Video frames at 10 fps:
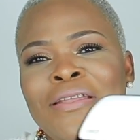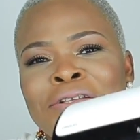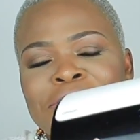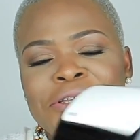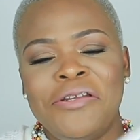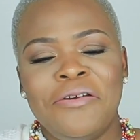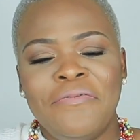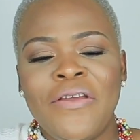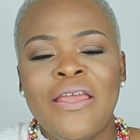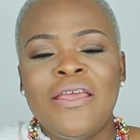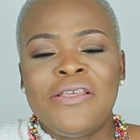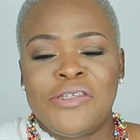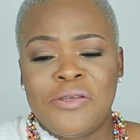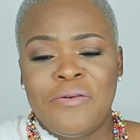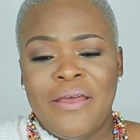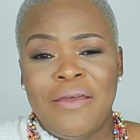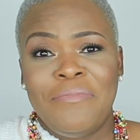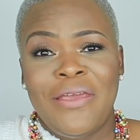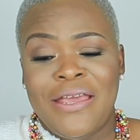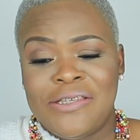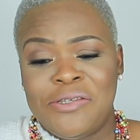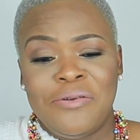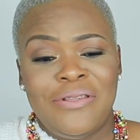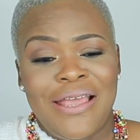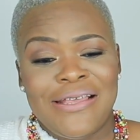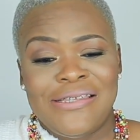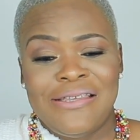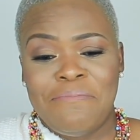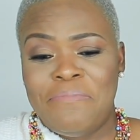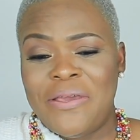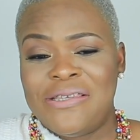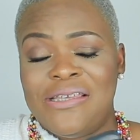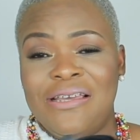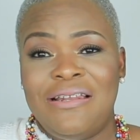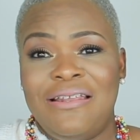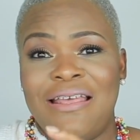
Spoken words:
Just turn it off. So yeah, so that's it basically.